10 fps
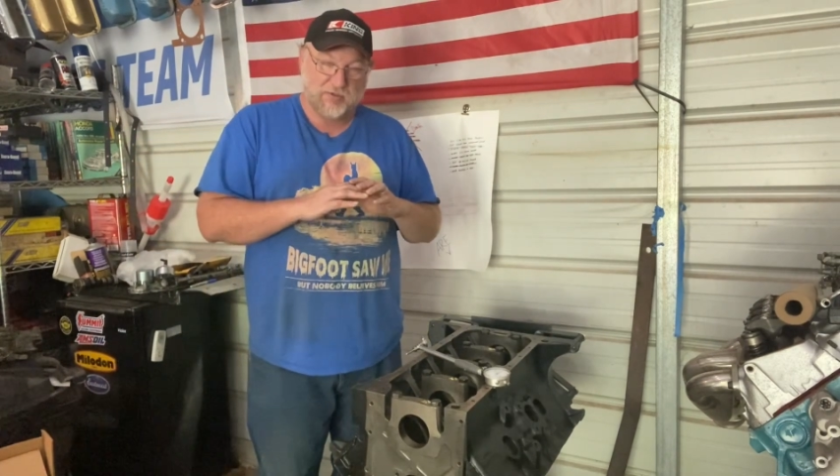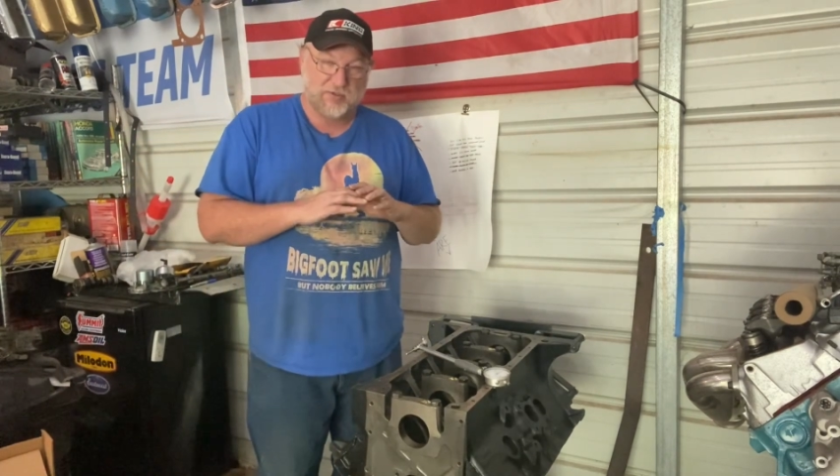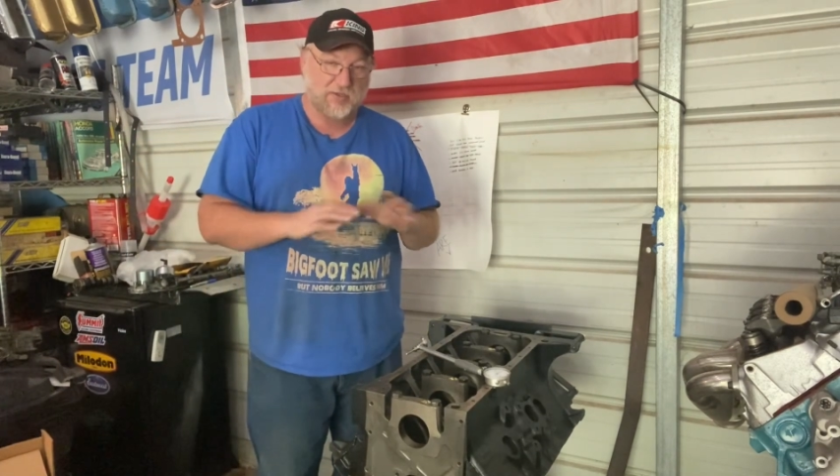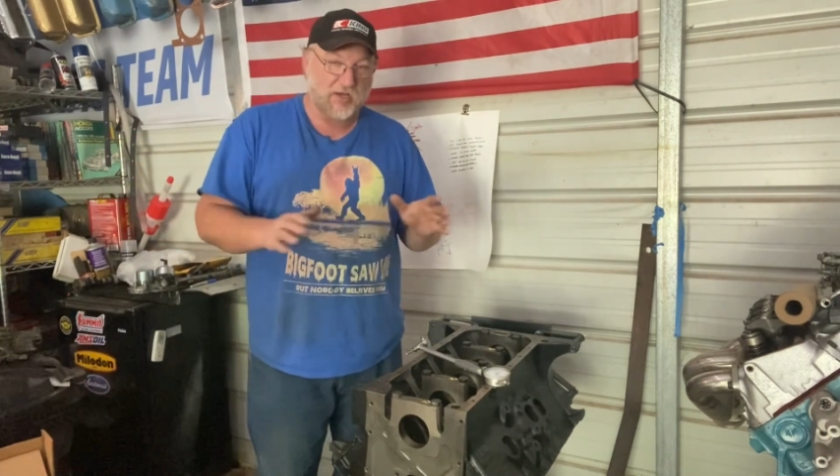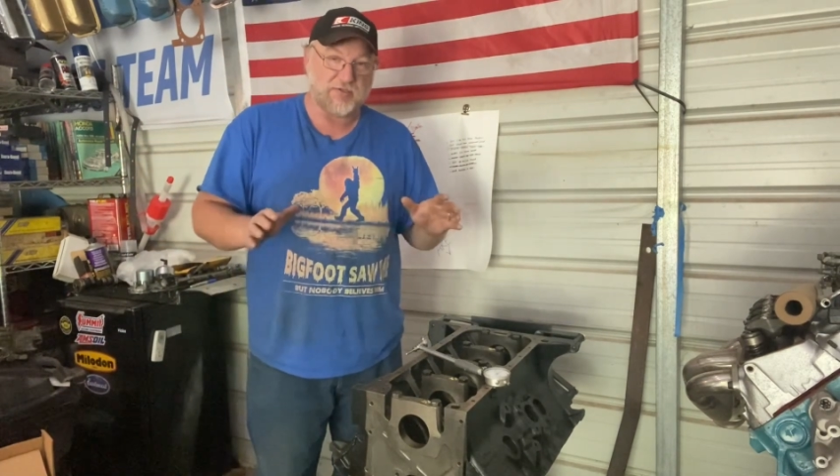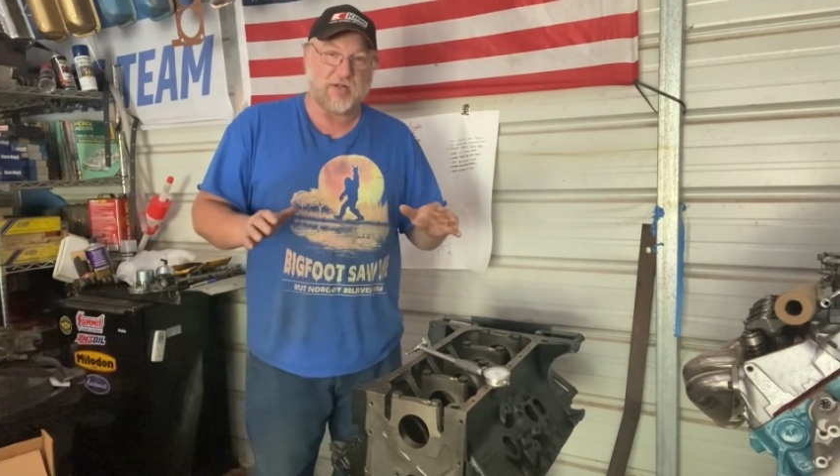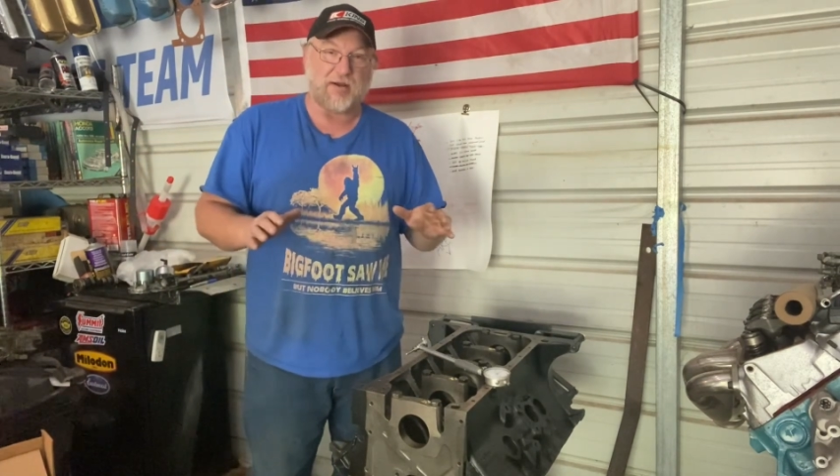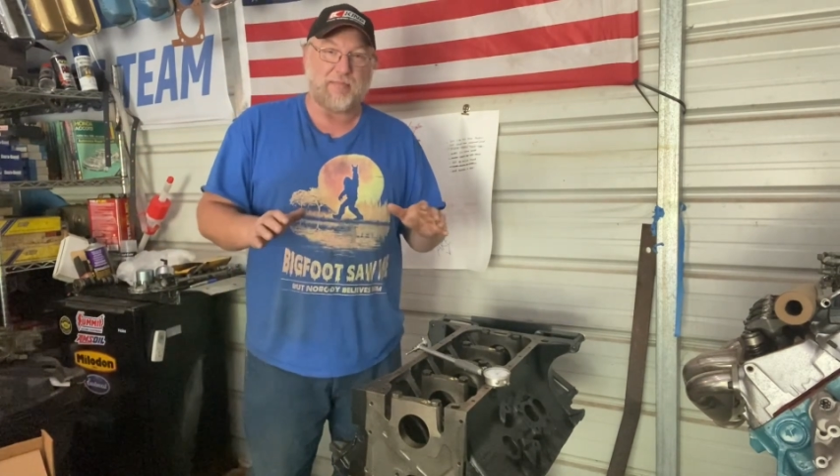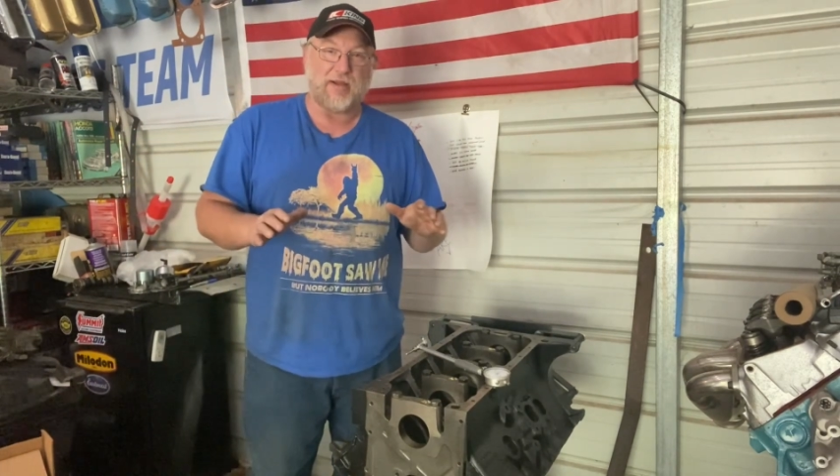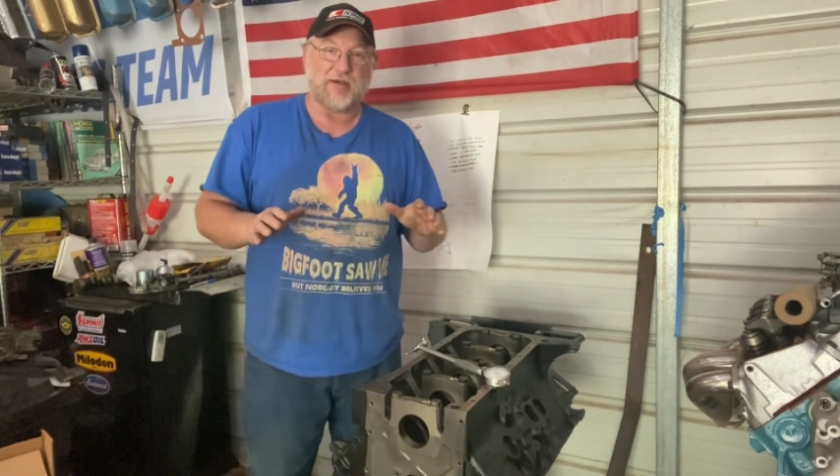Does
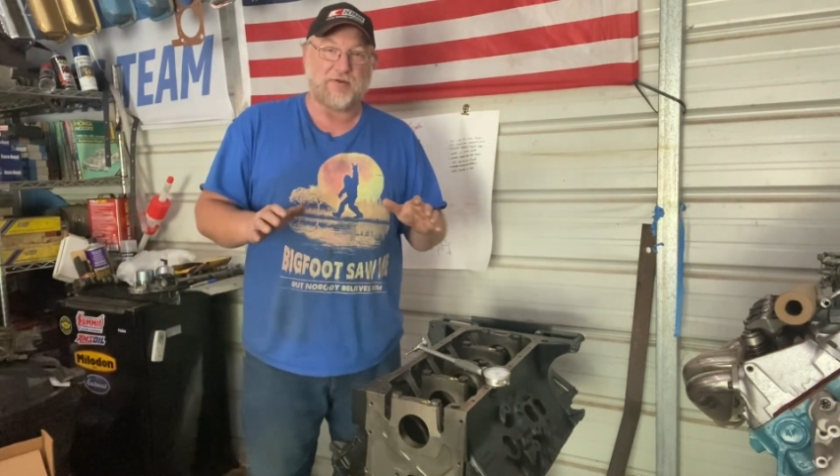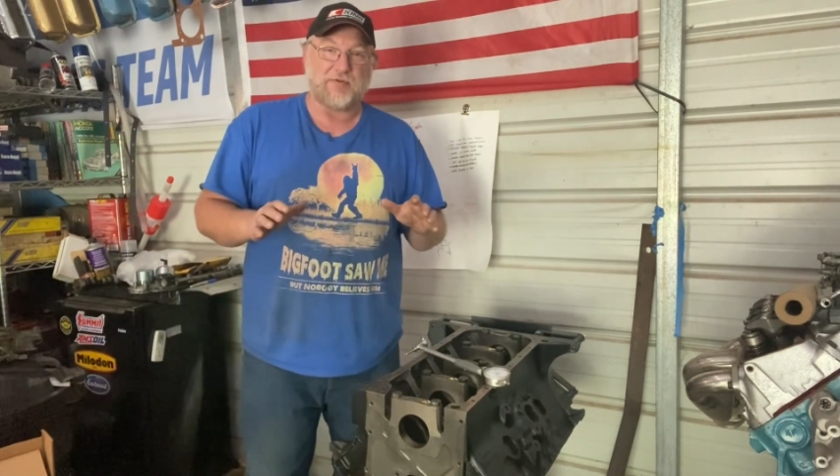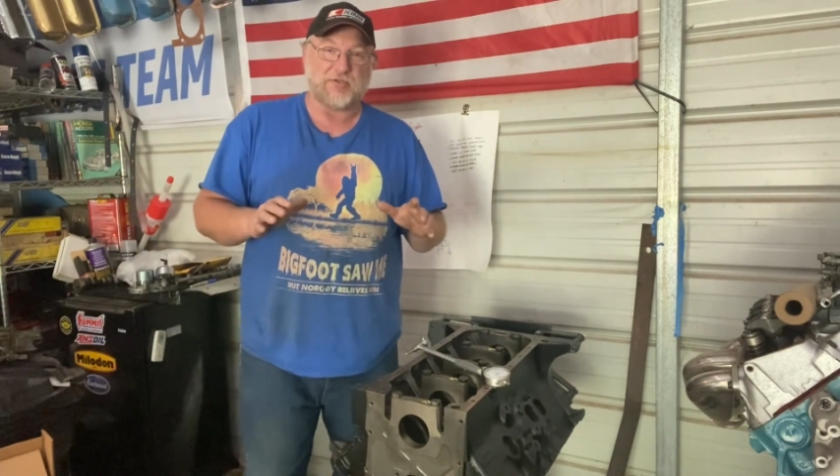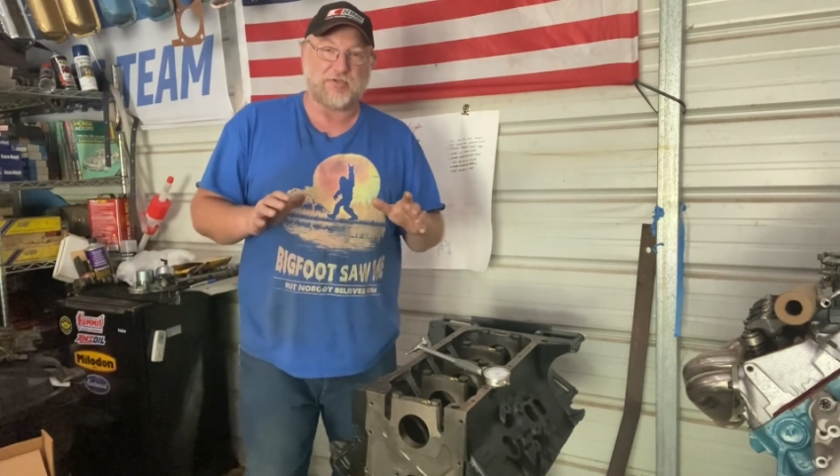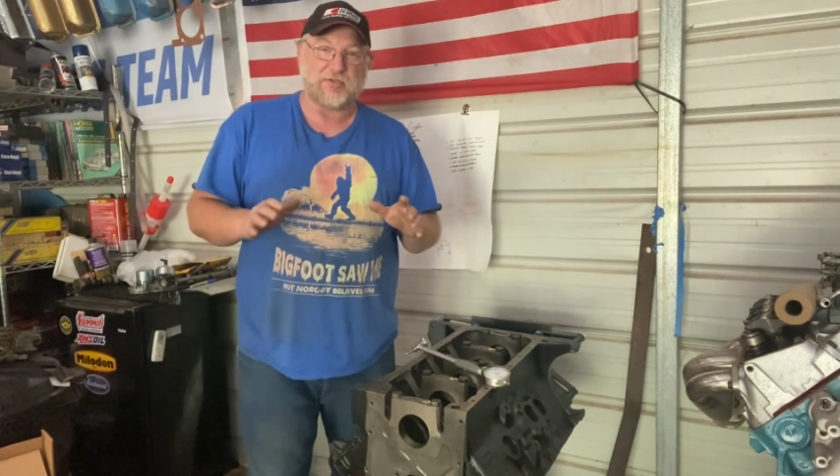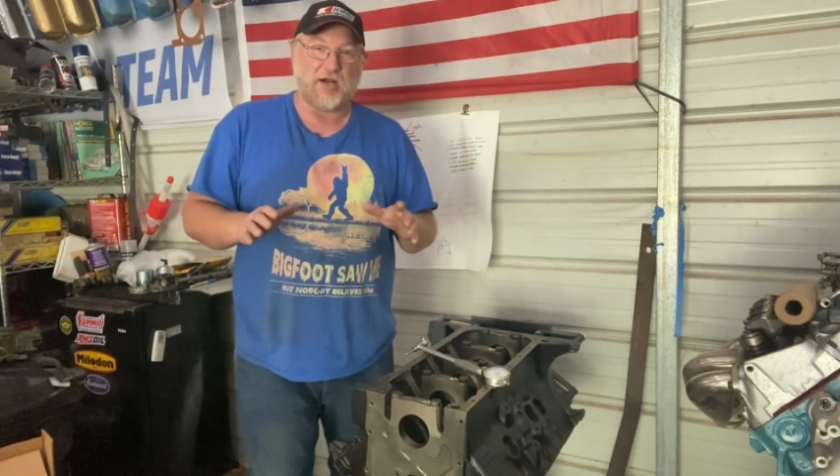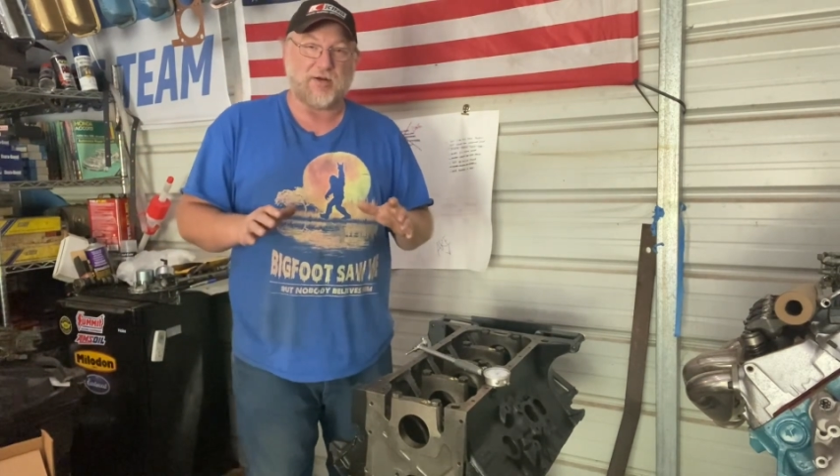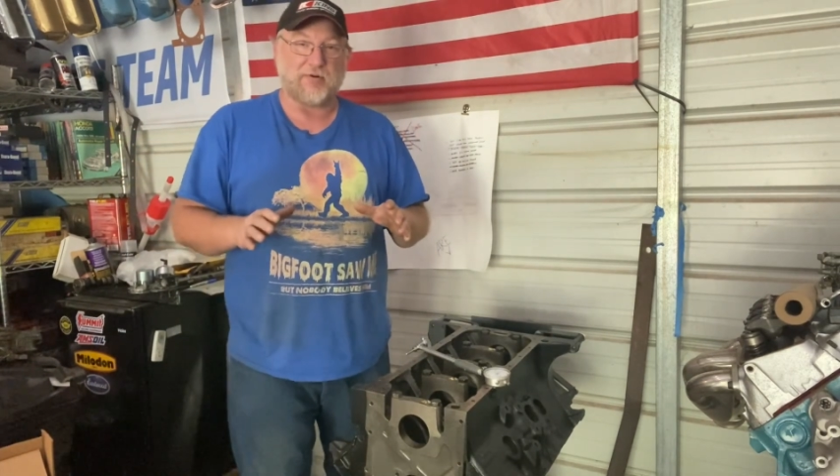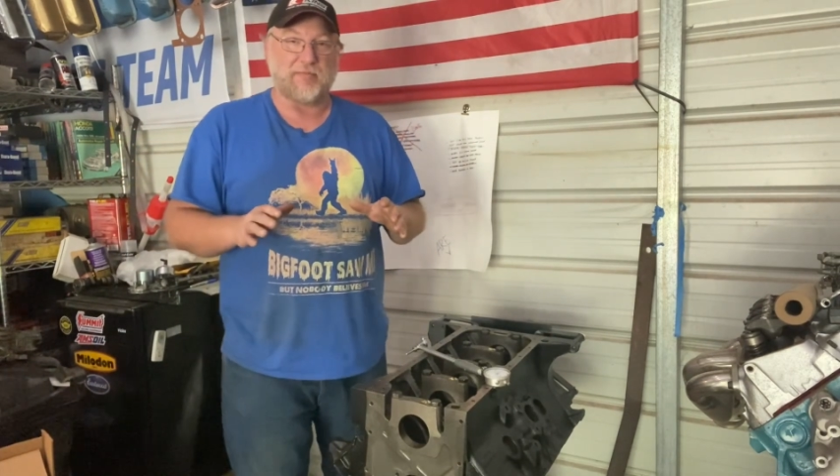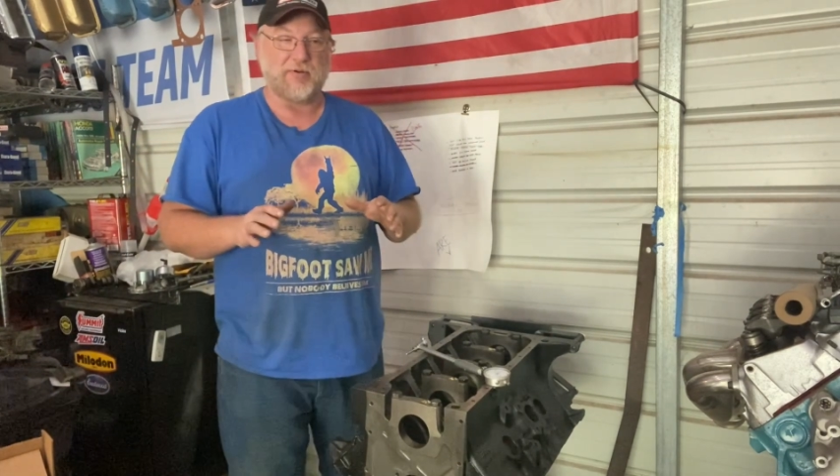not matter if it's a
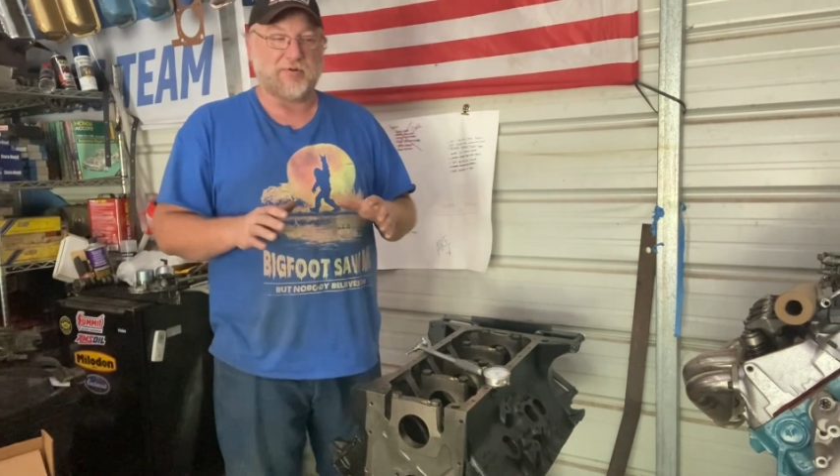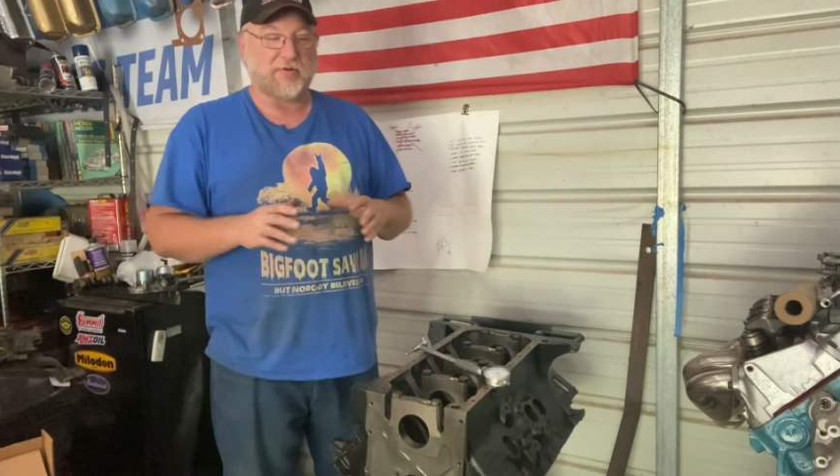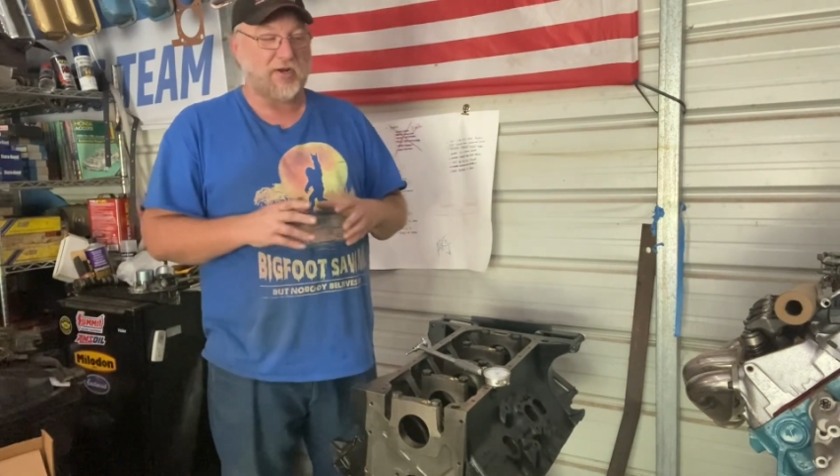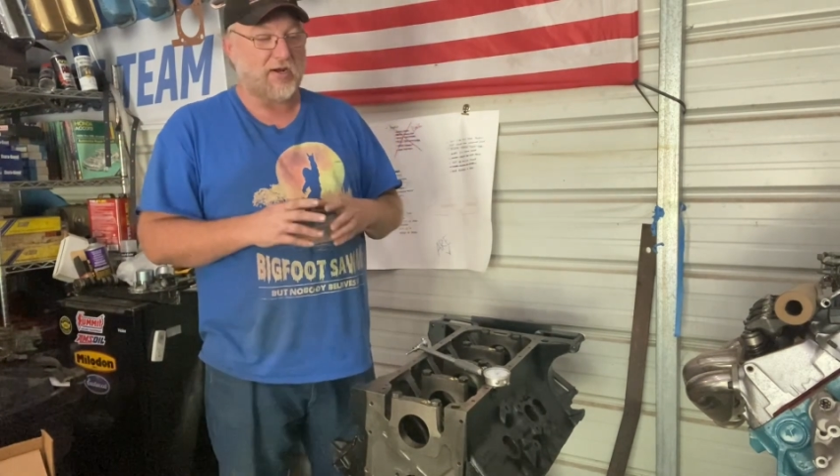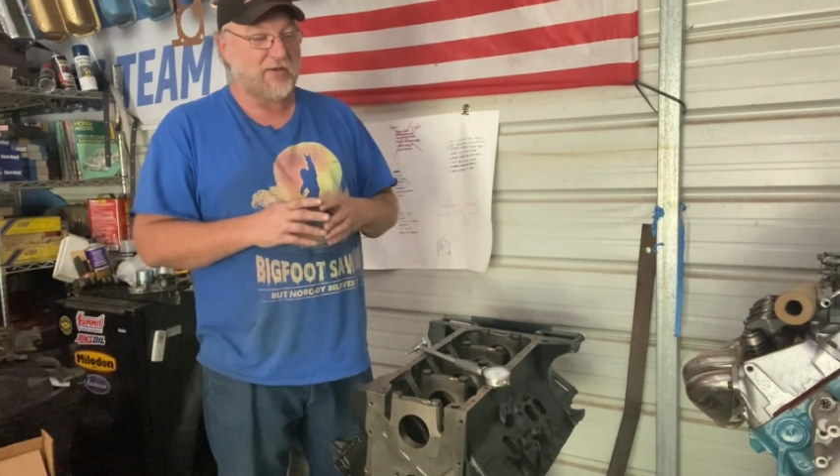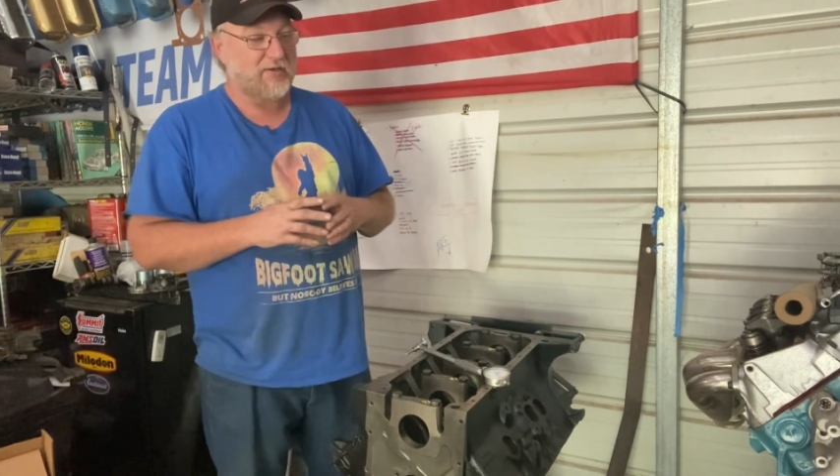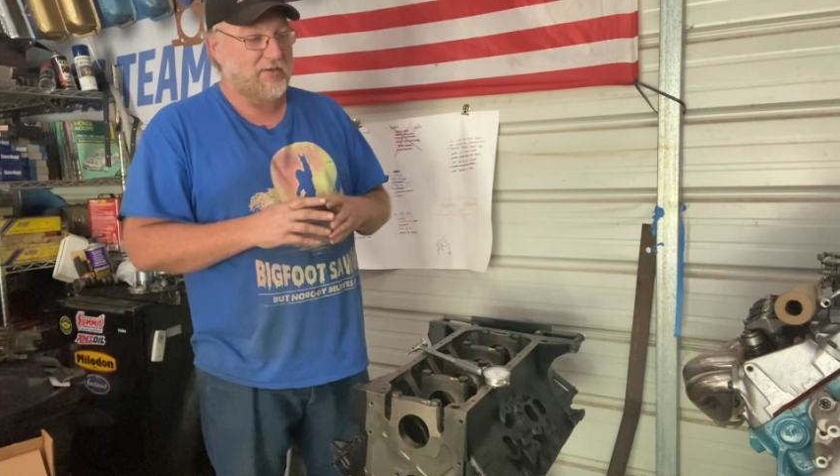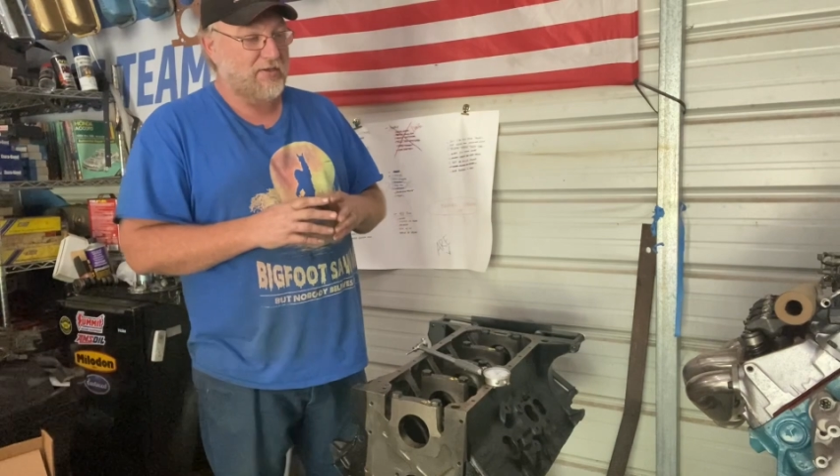stock rebuild or not.